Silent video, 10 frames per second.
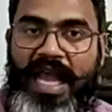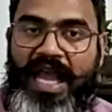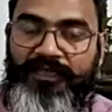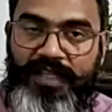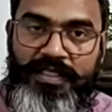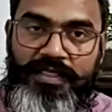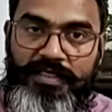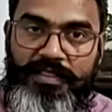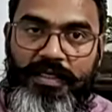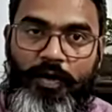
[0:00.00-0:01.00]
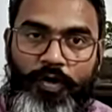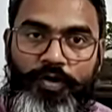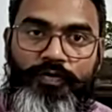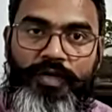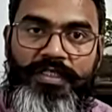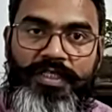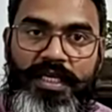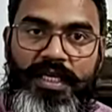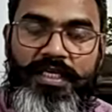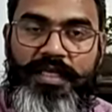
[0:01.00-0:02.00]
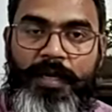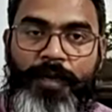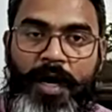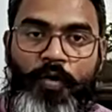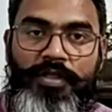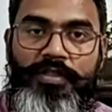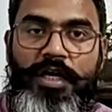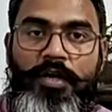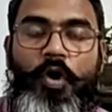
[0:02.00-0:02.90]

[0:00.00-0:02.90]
And this controversy is about the